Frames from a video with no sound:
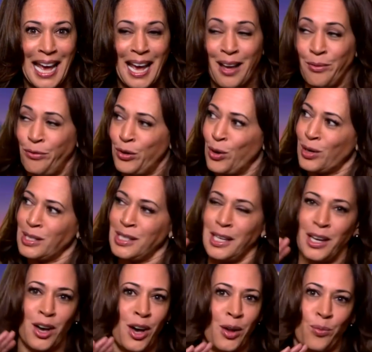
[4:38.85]
And
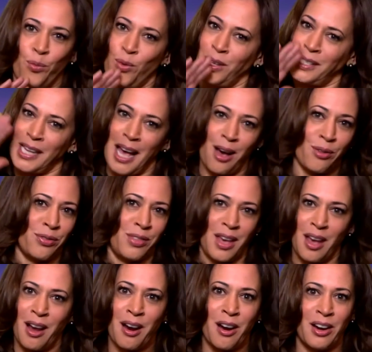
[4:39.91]
focusing on what's out
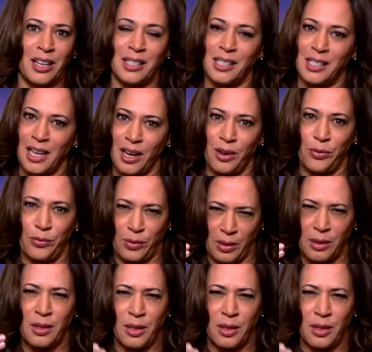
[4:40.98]
there instead of